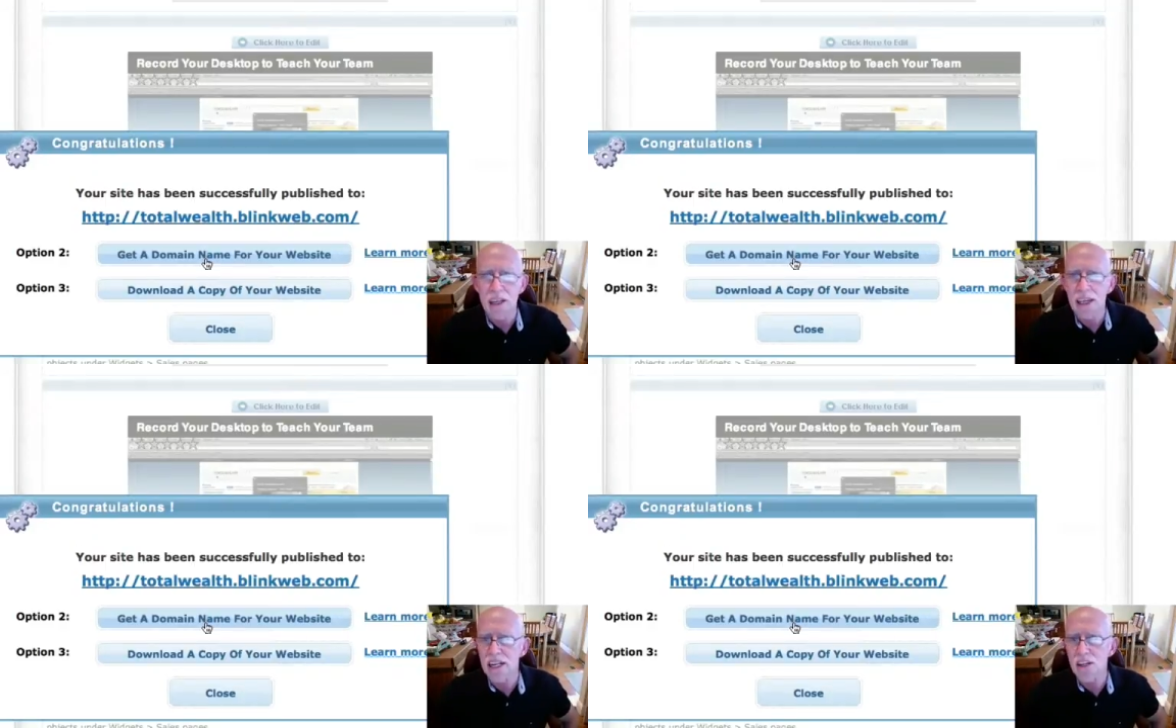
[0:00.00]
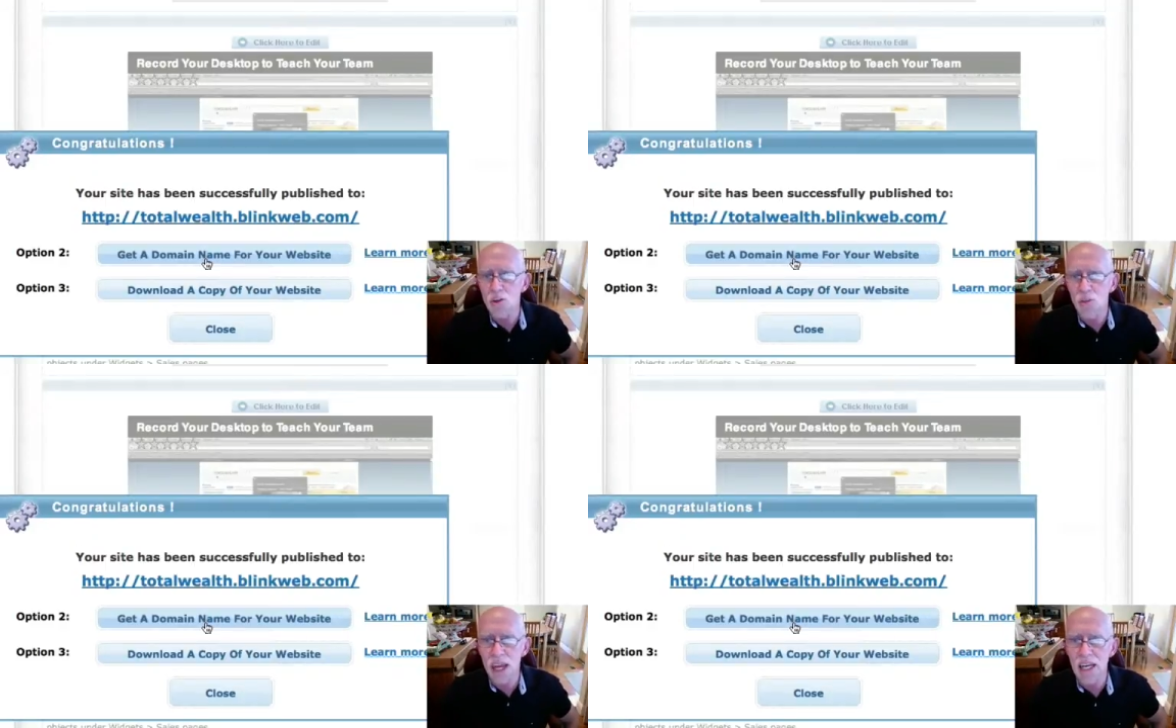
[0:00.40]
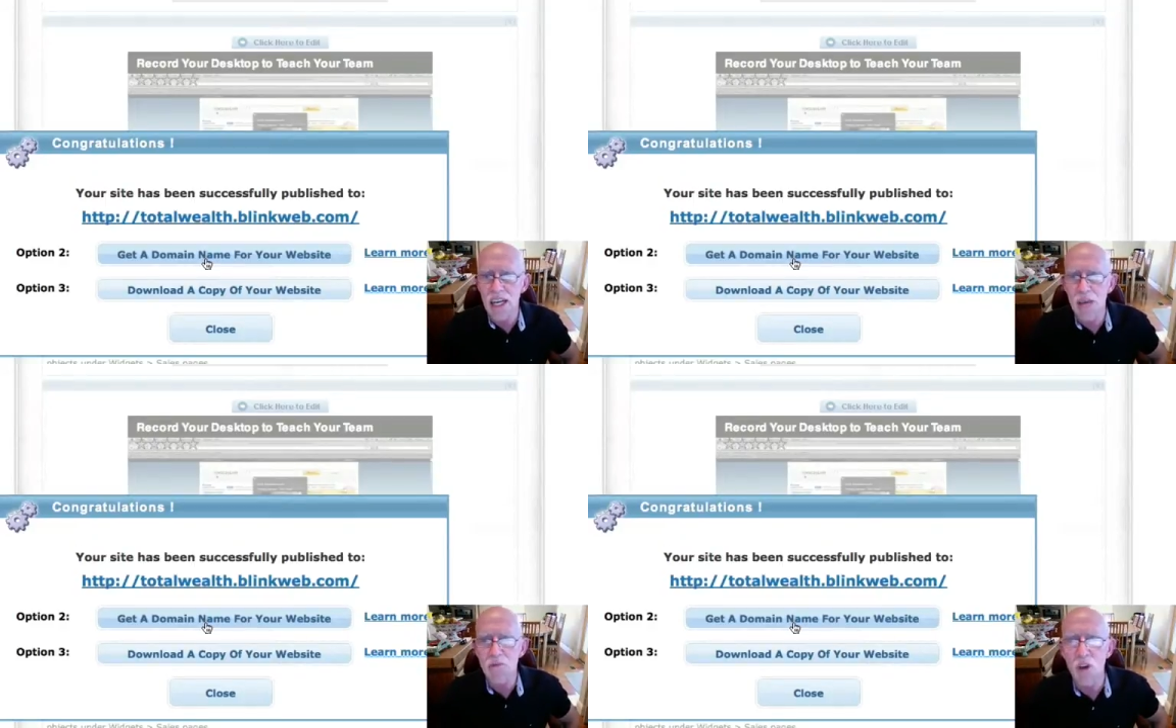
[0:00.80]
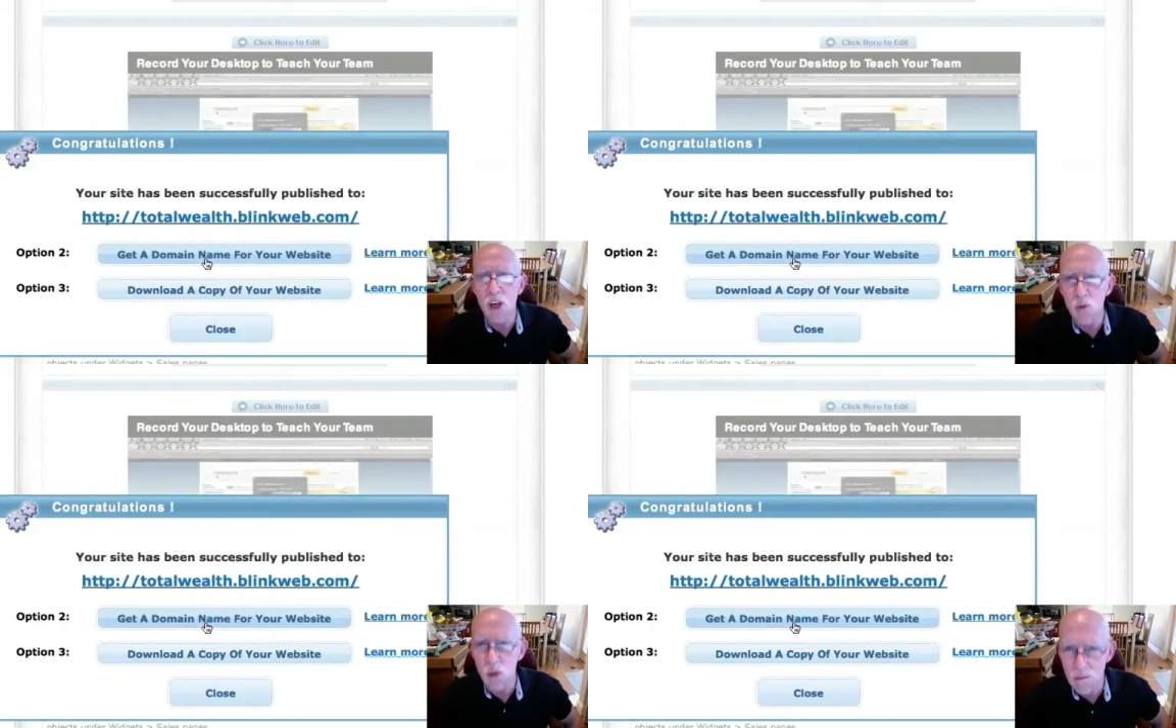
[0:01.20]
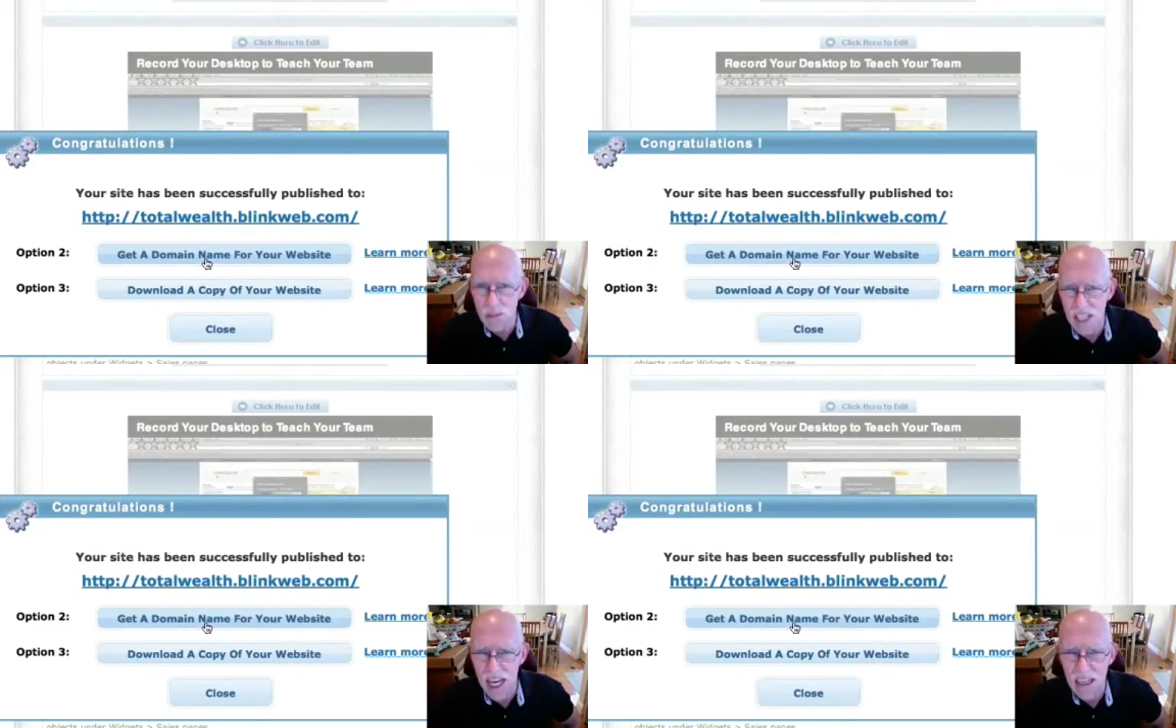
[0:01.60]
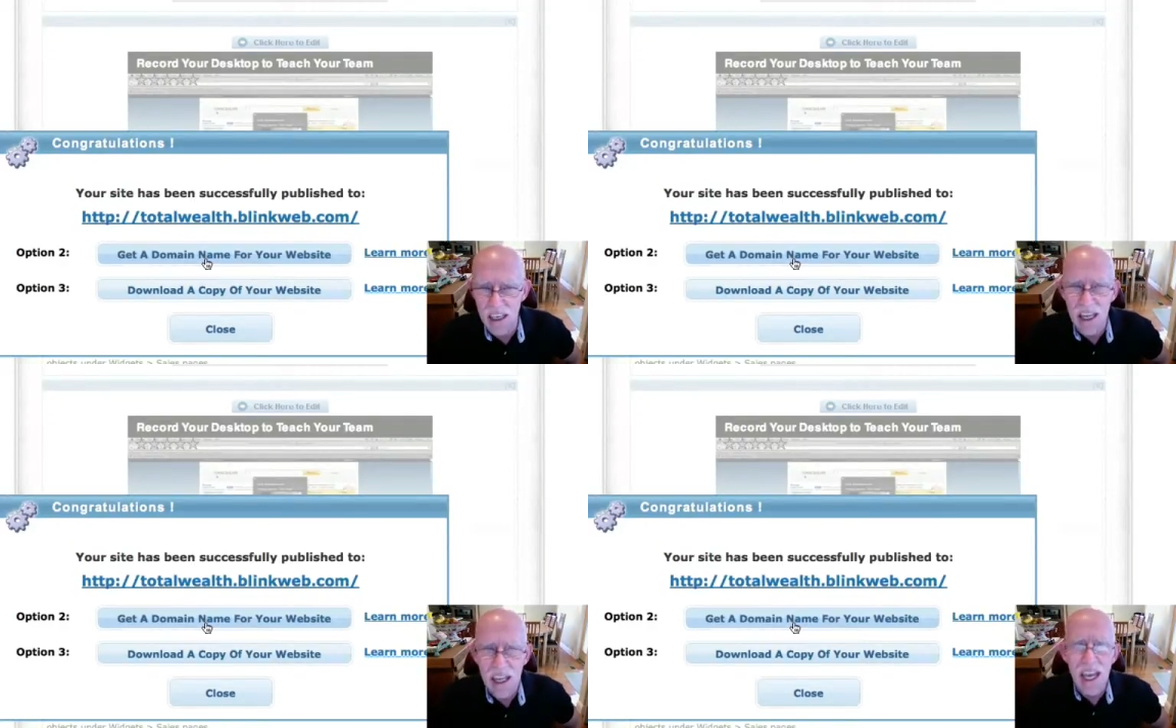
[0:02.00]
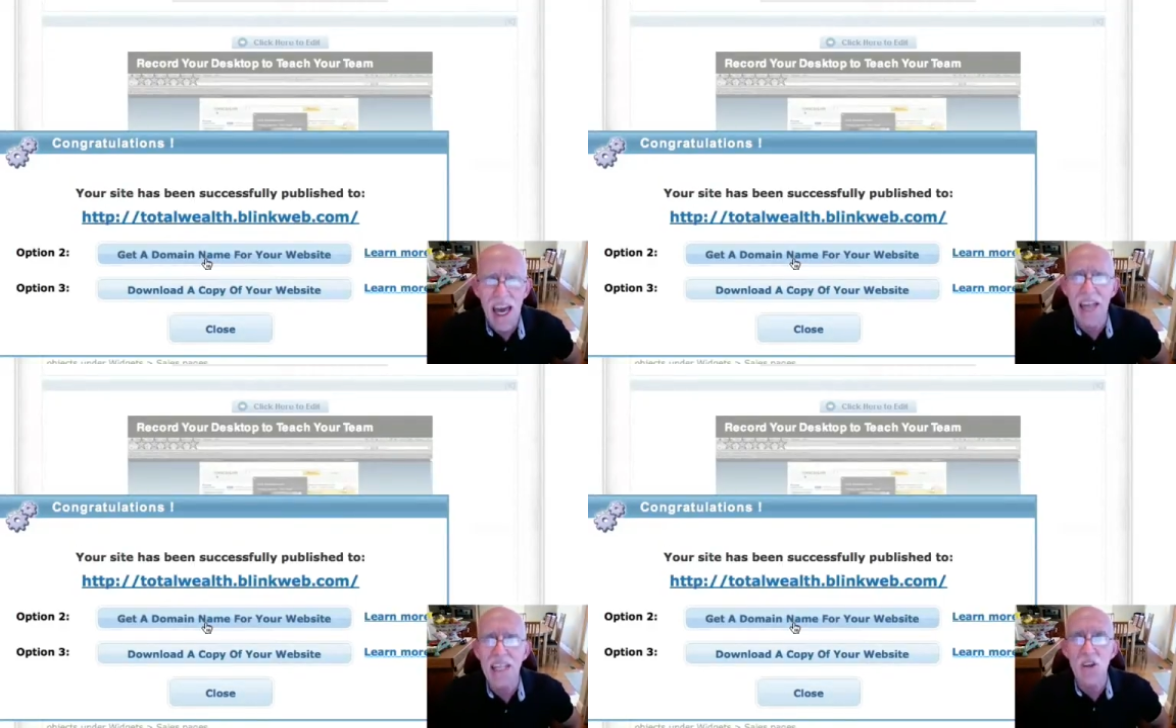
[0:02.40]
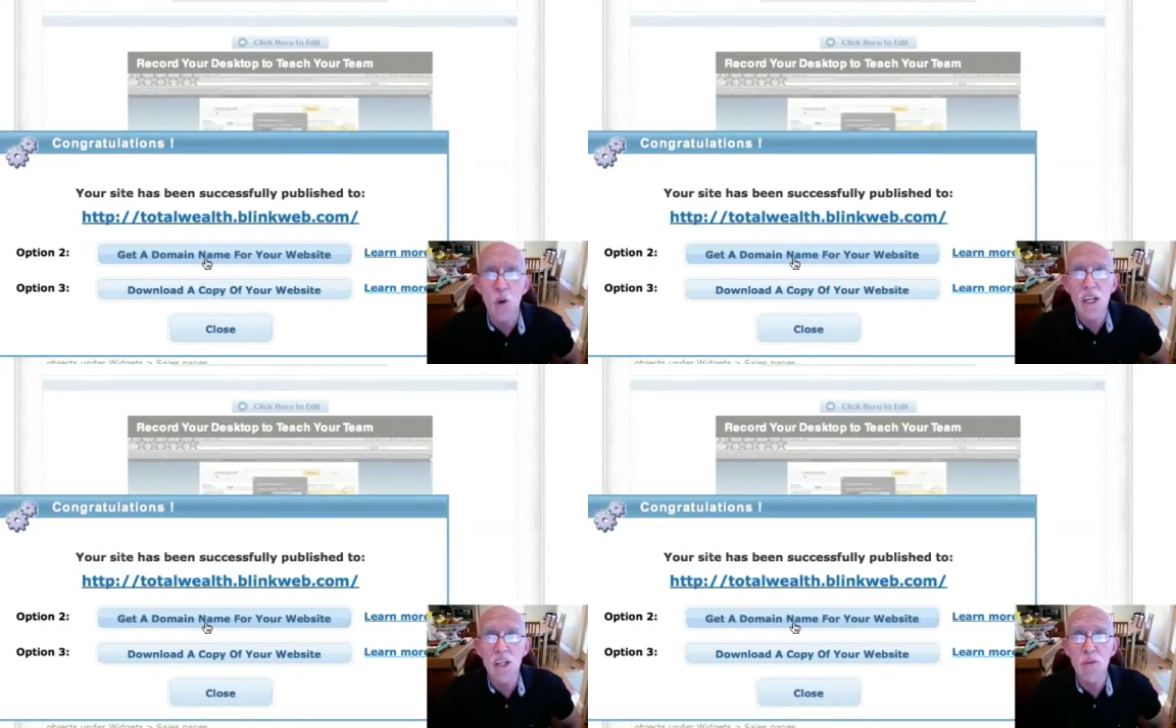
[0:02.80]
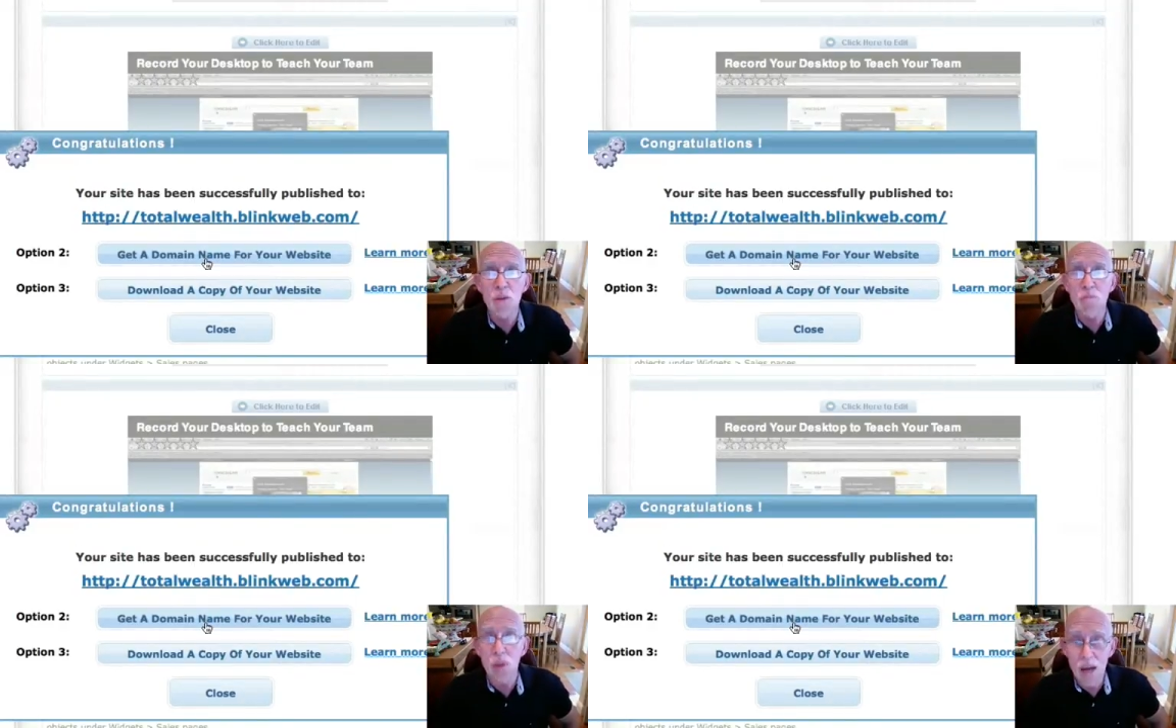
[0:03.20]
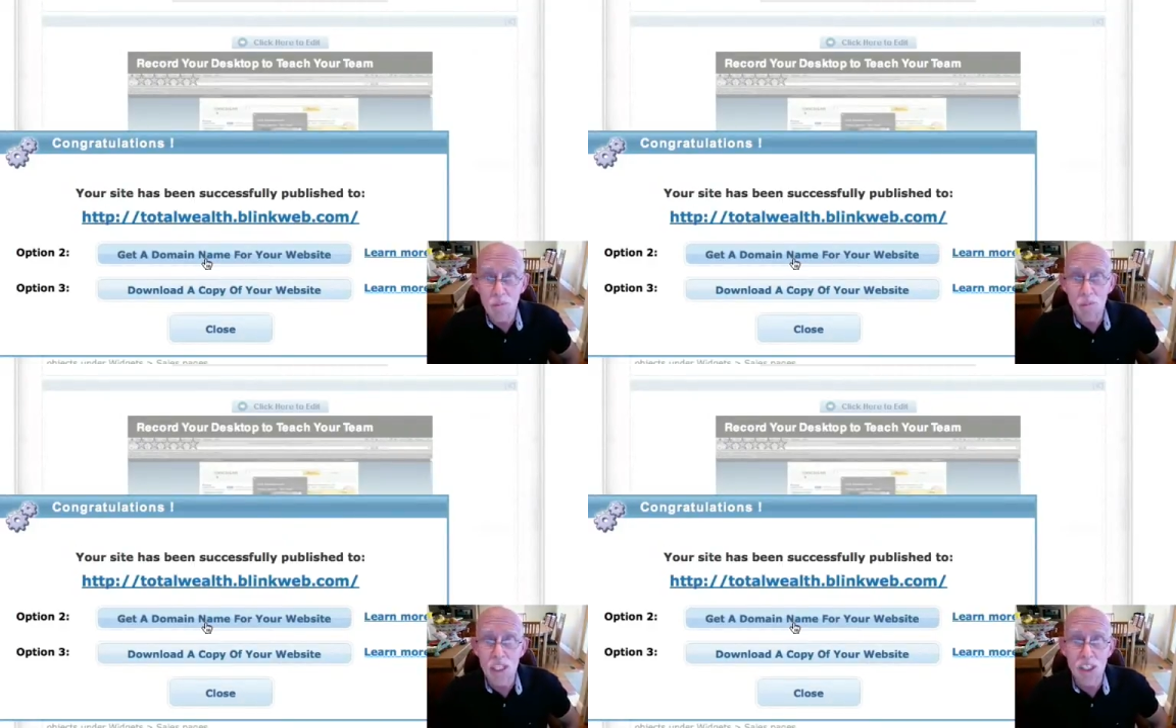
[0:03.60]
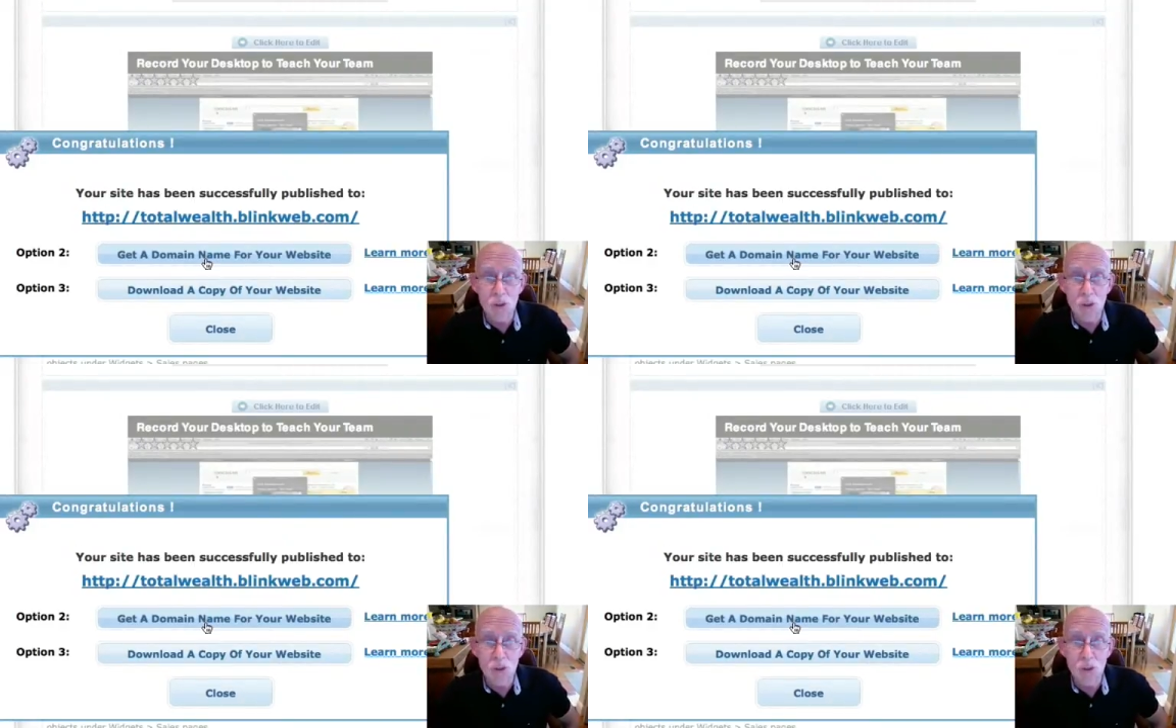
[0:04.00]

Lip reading: Get a domain name for your website, and it's going to be published